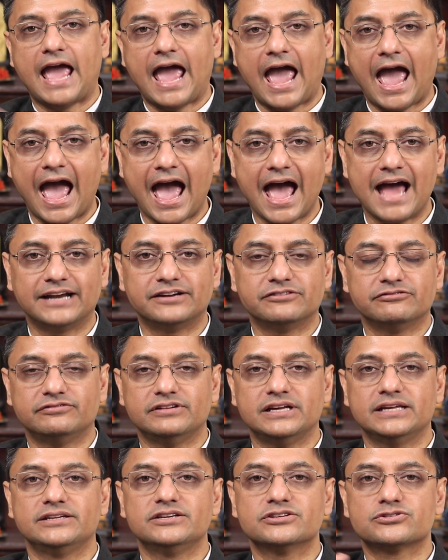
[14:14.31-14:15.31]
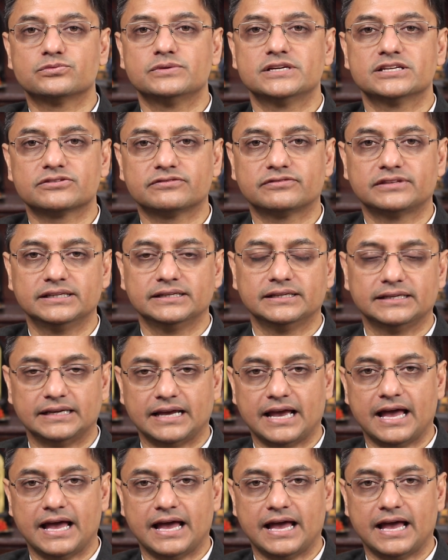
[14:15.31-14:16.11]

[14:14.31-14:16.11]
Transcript: add various ways of thinking.